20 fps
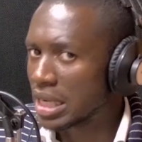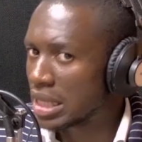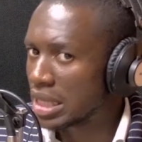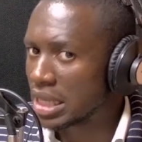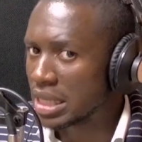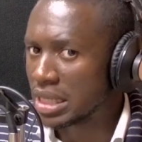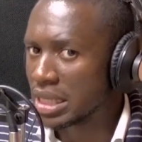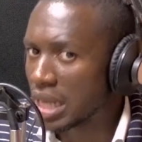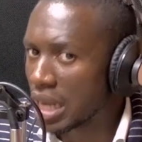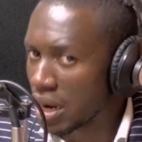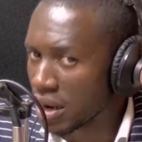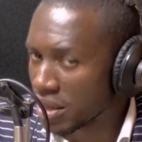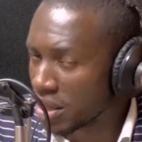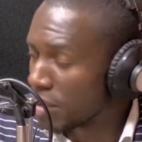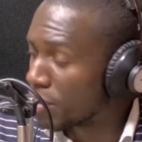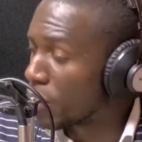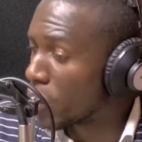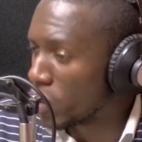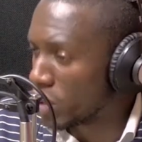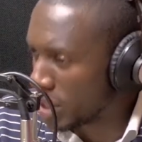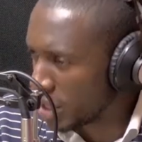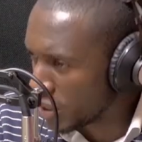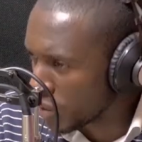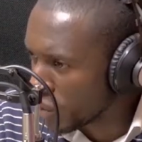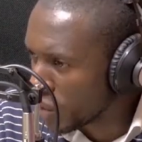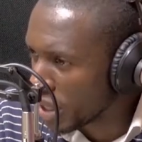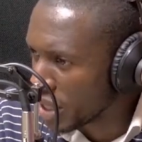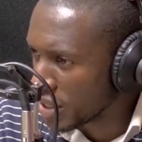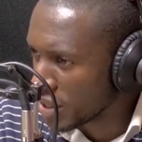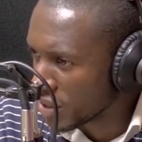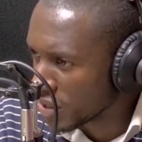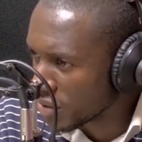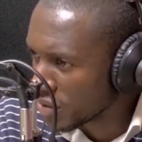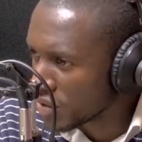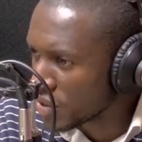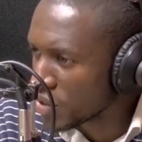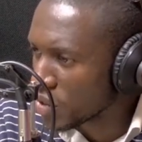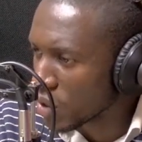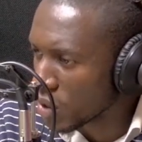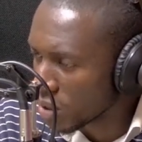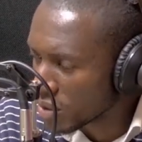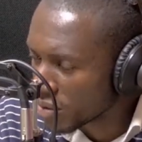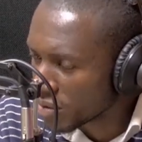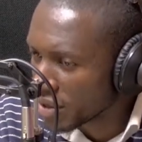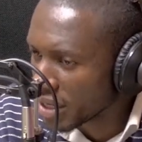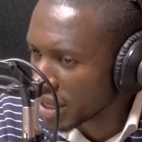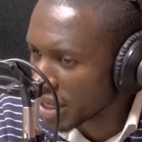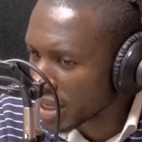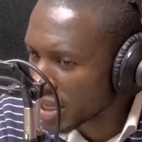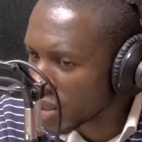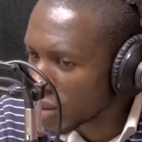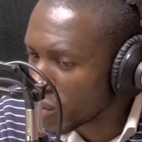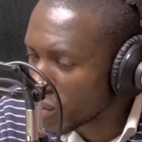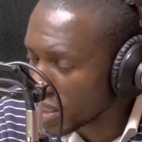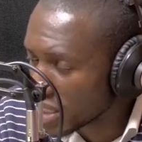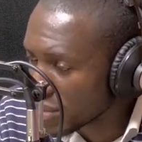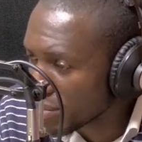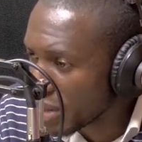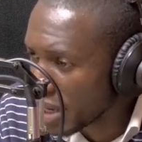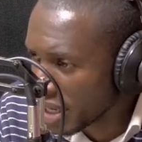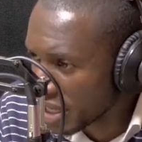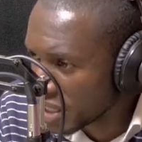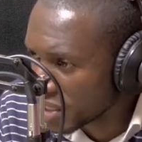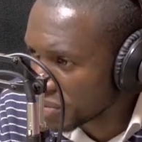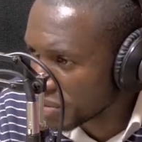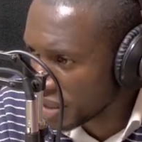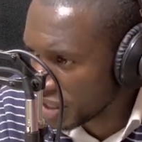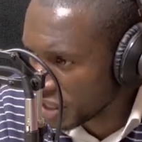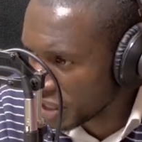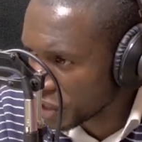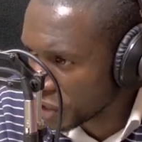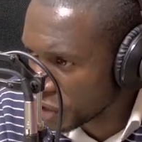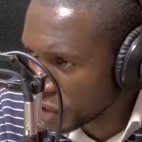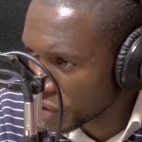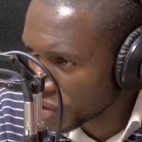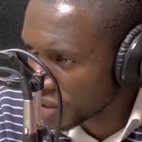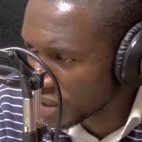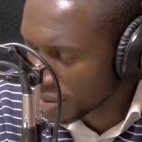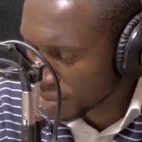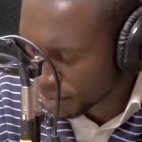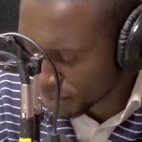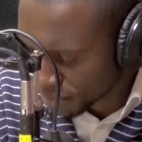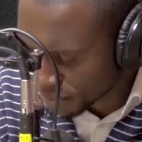these are the modern ways of solving waste management issues.